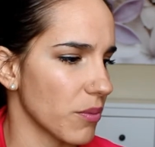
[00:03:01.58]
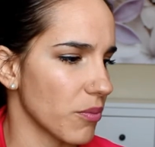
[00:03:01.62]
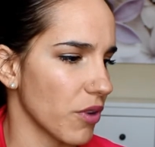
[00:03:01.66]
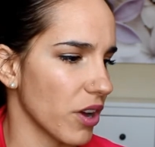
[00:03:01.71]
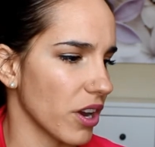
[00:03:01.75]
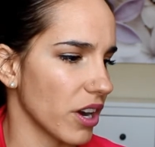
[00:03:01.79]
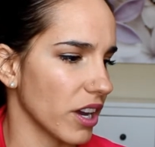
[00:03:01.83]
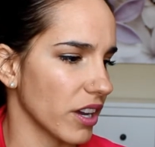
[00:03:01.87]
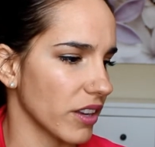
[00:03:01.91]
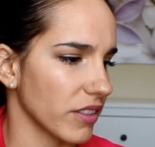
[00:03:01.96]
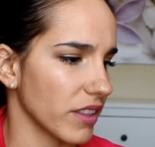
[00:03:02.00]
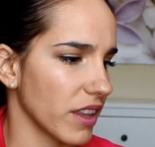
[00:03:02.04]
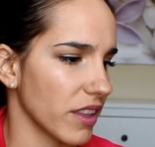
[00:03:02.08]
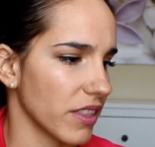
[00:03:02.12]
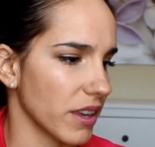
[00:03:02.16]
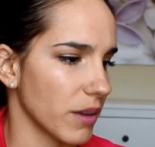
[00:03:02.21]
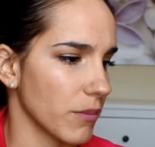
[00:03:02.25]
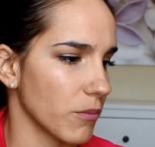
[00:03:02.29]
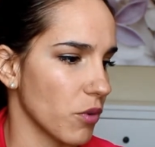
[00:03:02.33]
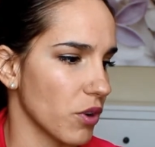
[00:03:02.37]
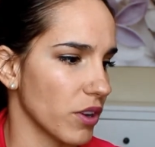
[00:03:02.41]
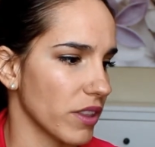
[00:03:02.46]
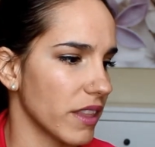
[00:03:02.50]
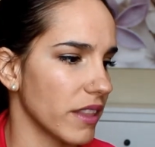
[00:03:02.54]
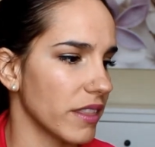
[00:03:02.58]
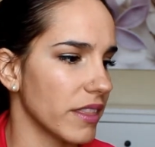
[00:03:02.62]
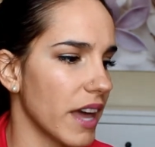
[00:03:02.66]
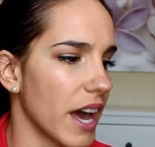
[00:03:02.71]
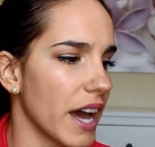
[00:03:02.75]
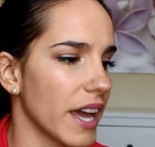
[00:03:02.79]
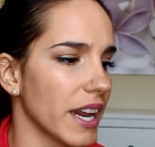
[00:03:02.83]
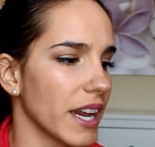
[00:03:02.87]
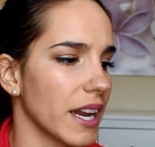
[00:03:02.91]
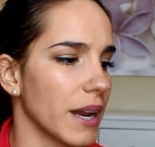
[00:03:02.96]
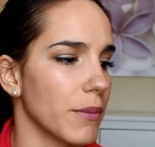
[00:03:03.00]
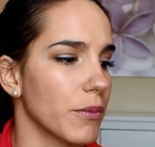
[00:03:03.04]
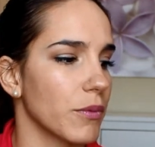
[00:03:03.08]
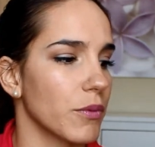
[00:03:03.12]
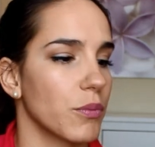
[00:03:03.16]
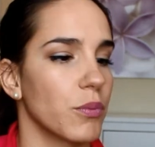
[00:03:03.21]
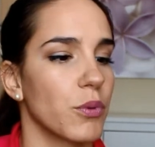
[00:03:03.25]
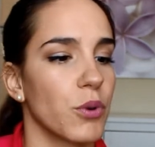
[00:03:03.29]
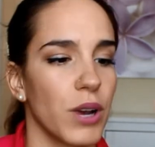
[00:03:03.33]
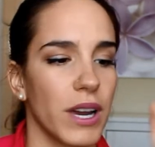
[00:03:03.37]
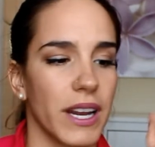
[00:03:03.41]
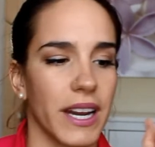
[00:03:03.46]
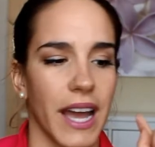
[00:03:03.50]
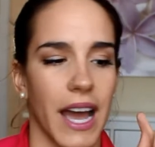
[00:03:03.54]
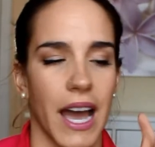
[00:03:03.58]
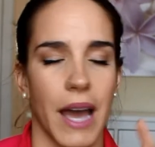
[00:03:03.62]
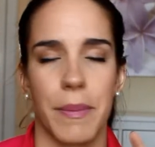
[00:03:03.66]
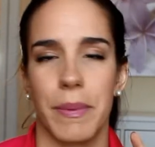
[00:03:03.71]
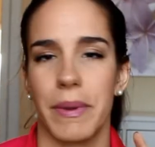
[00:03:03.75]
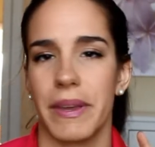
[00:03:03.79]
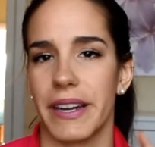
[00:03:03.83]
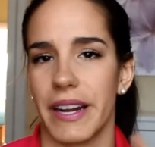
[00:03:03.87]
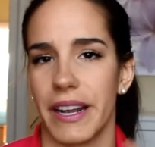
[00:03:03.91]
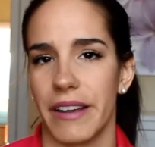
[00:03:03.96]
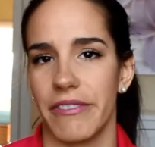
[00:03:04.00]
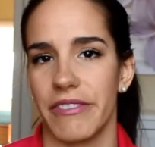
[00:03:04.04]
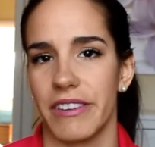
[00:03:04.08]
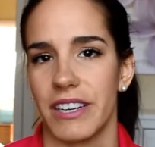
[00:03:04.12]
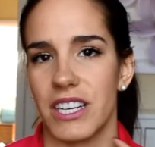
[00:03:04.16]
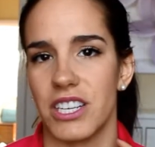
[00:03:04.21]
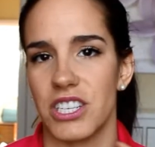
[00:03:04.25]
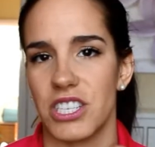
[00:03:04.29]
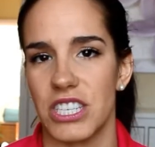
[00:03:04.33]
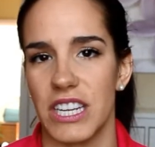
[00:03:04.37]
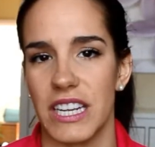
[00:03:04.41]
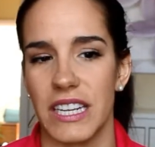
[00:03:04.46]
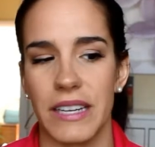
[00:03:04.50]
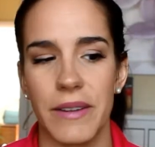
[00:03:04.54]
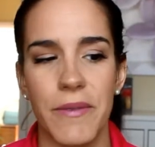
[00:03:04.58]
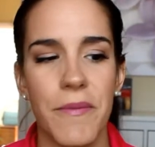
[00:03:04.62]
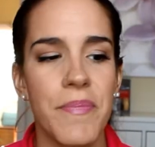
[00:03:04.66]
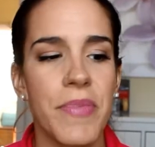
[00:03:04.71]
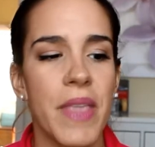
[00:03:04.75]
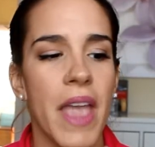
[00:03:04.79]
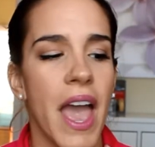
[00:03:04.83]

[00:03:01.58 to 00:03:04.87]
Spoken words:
product, nothing more than that, and I'm quite happy that I finished it.